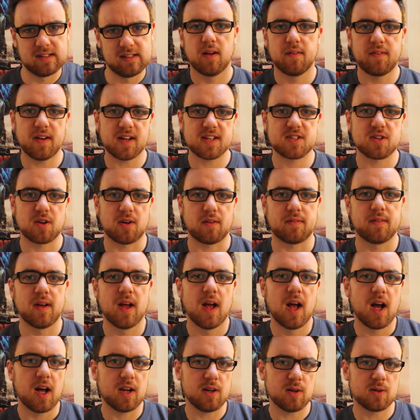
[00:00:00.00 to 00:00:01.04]
First
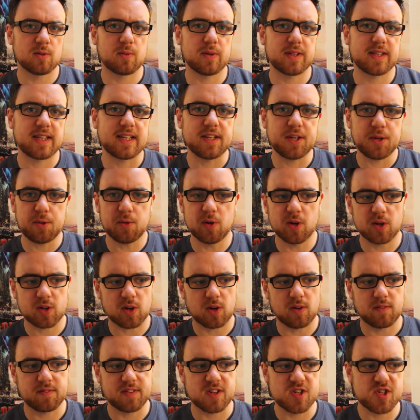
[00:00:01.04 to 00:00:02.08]
off, along with the new
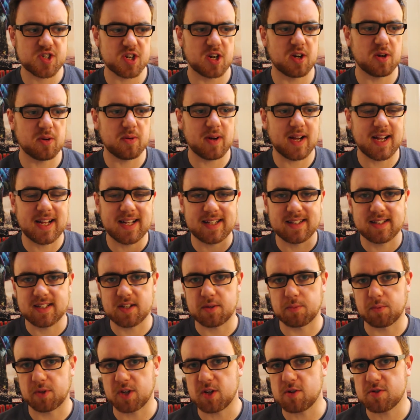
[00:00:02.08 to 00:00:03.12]
look of the show and the
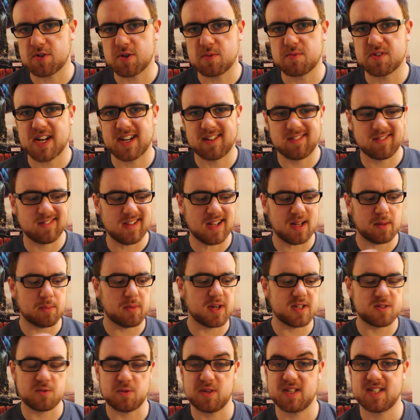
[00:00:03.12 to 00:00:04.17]
YouTube channel and
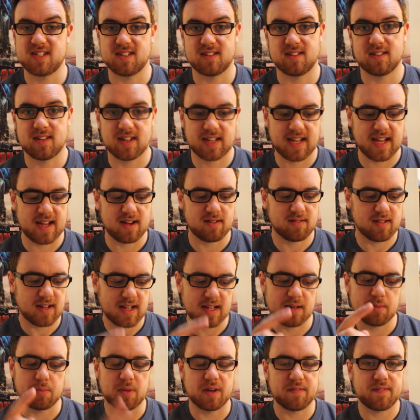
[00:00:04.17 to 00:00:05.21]
my Twitter account
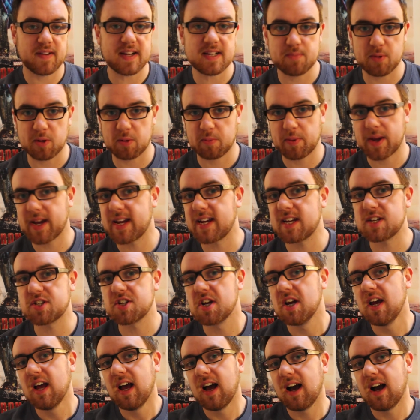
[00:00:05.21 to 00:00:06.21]
and my Facebook page,